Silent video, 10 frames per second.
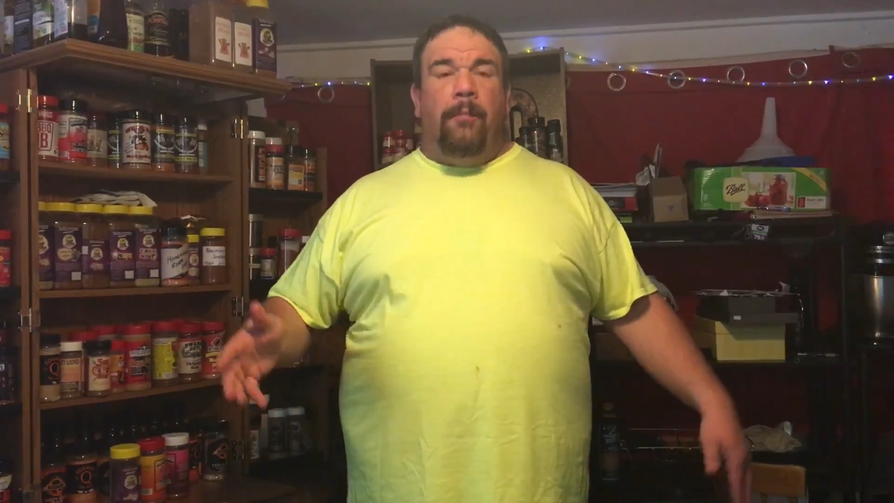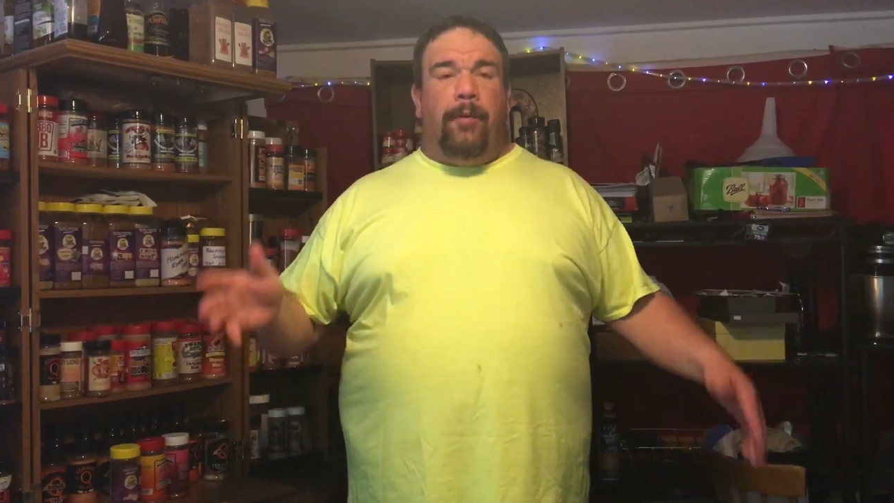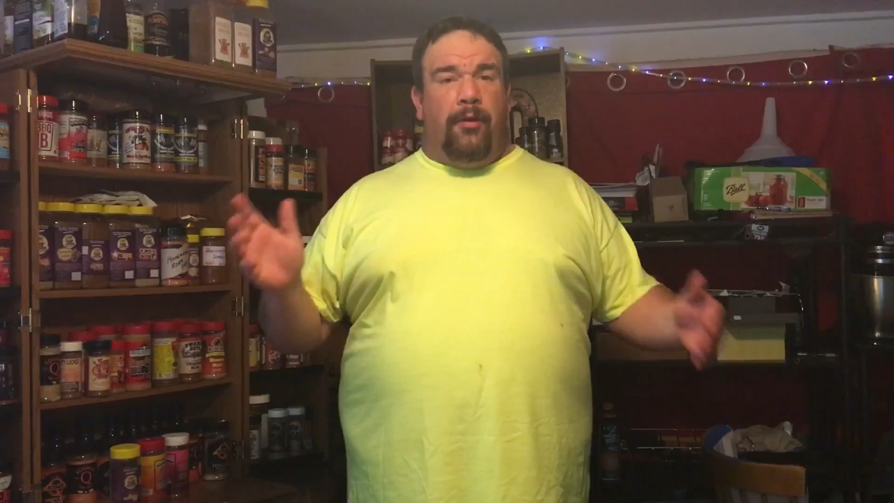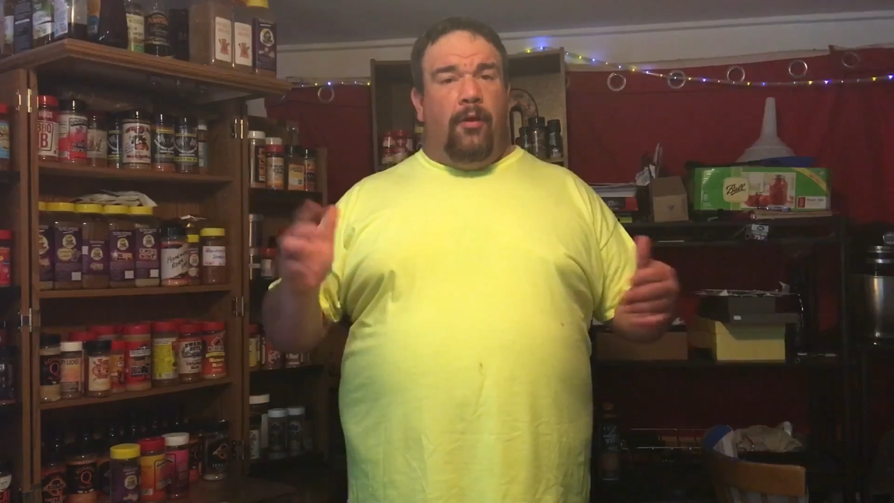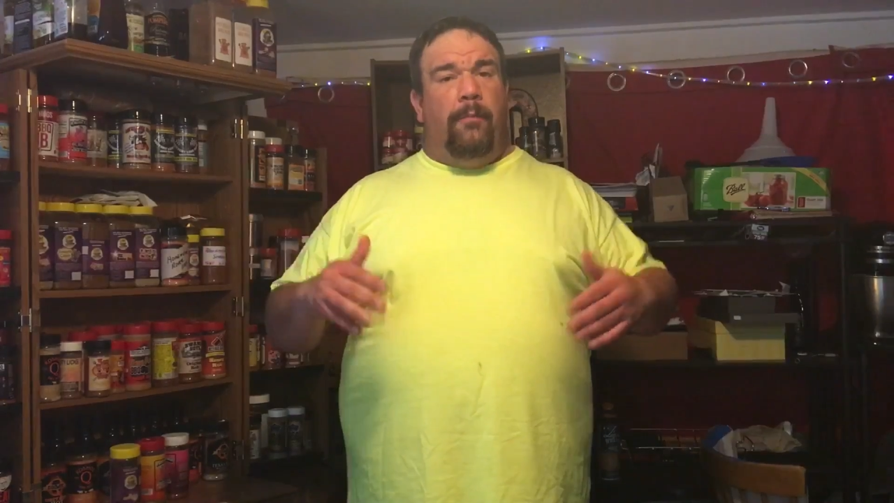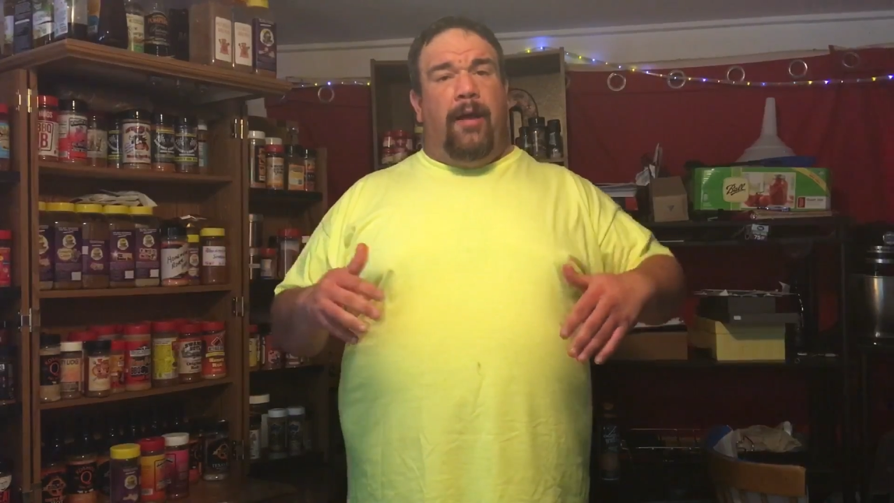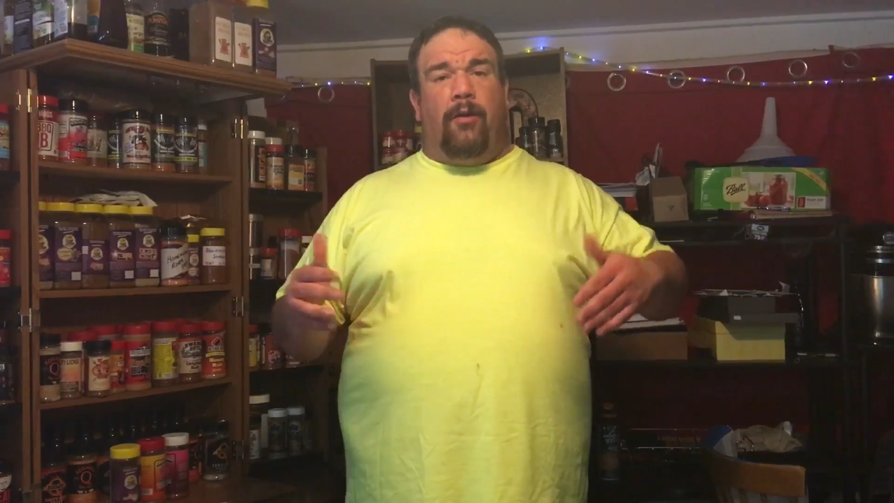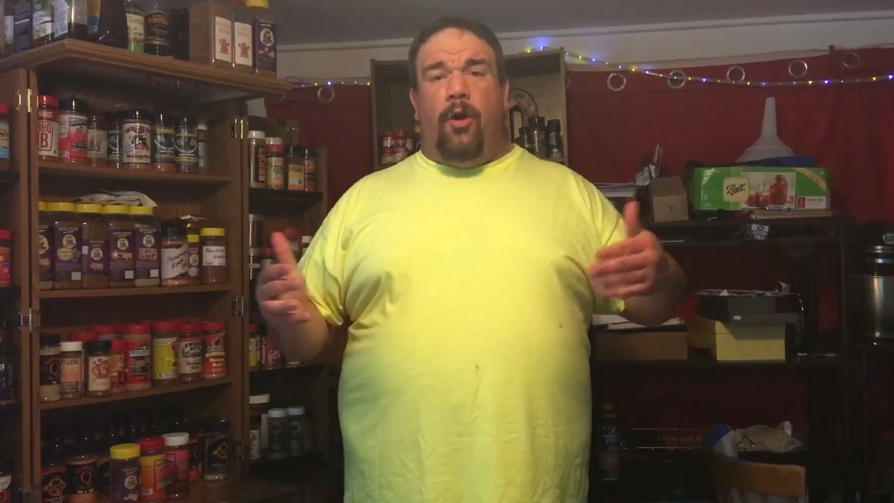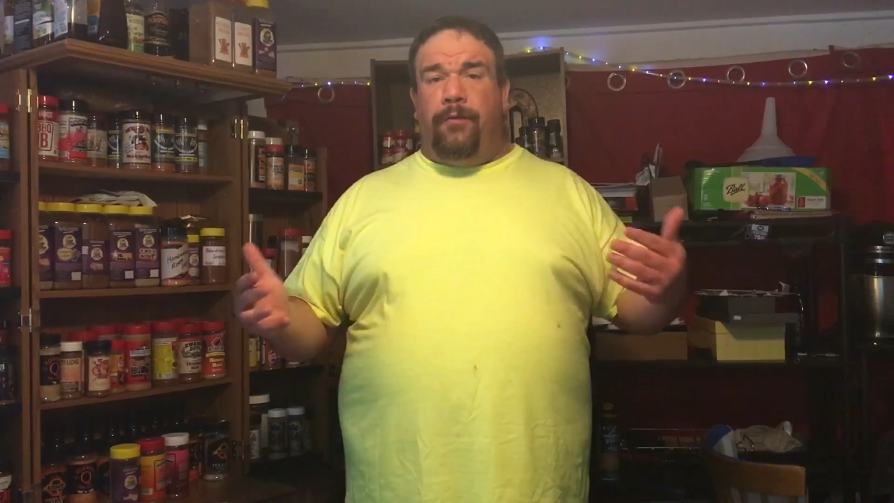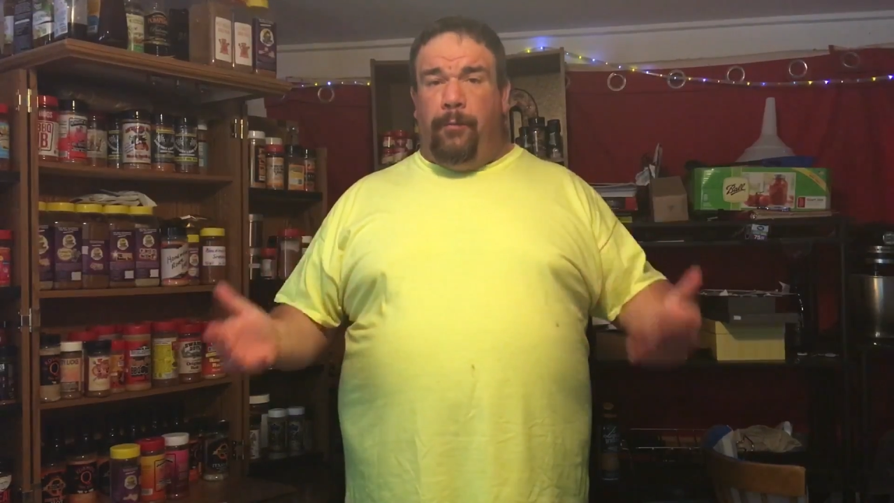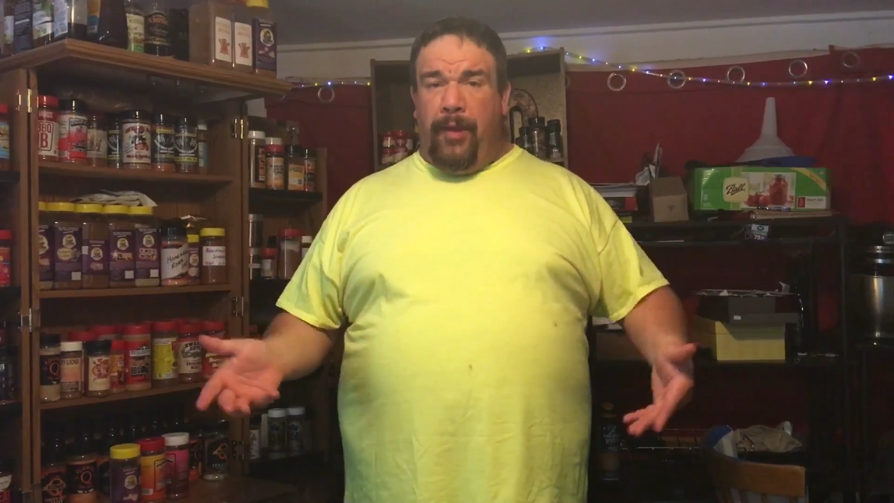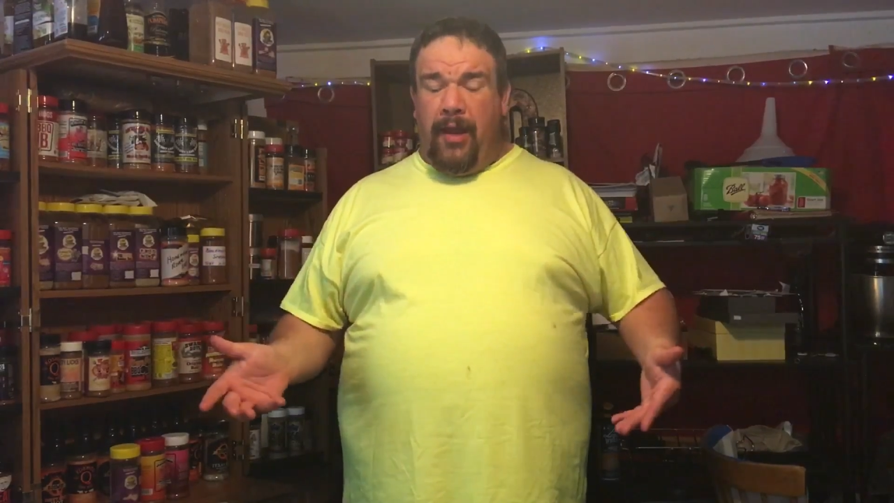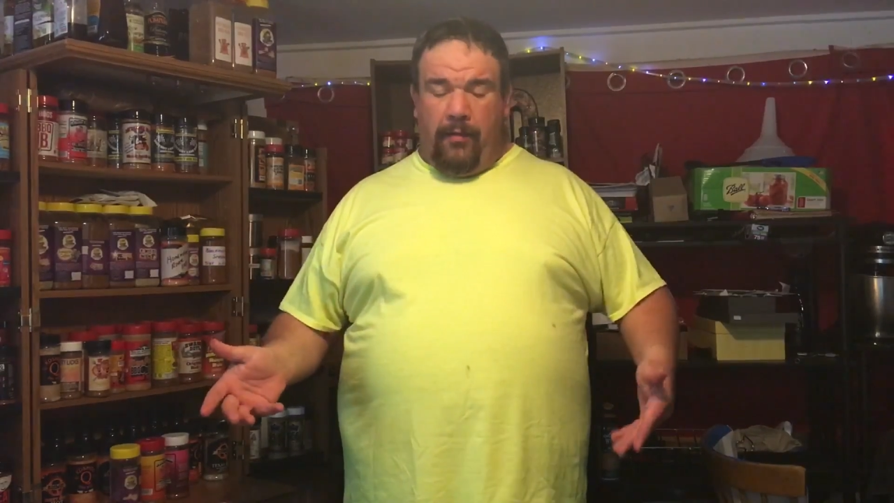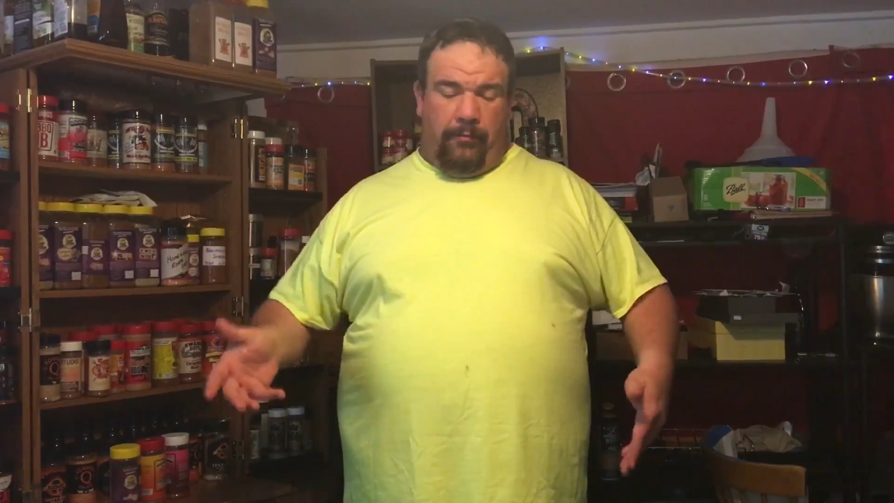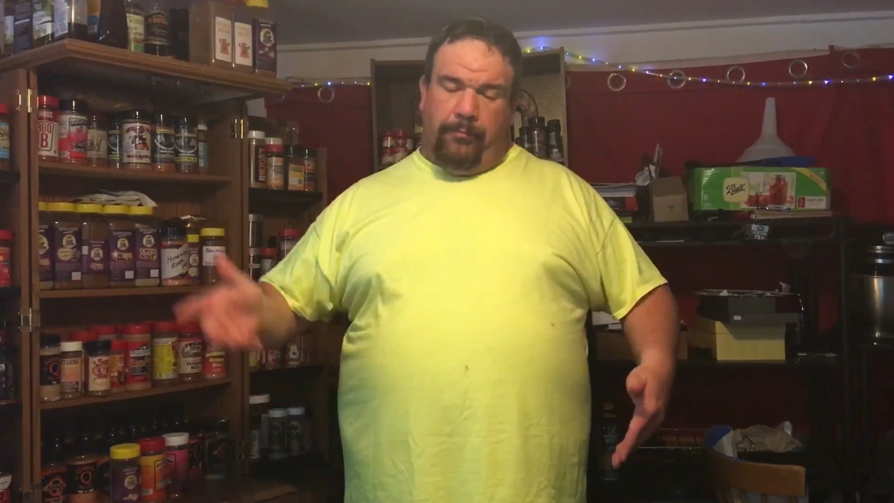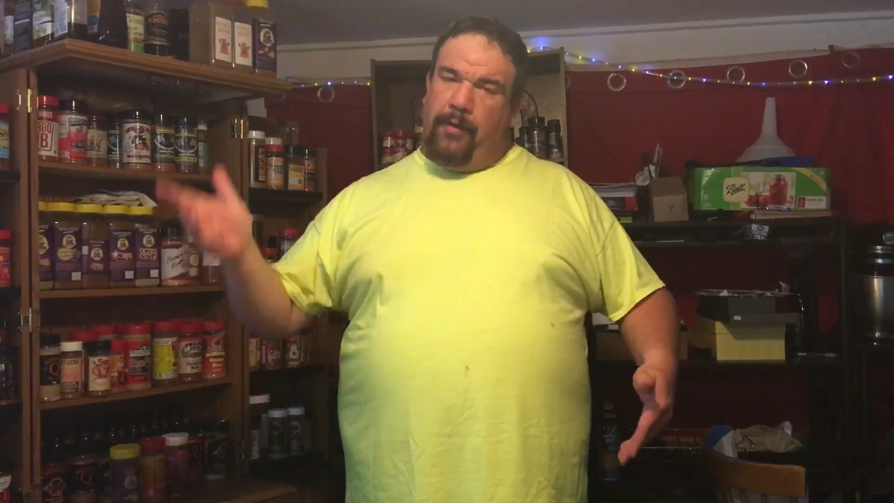But they're a little better off the pit.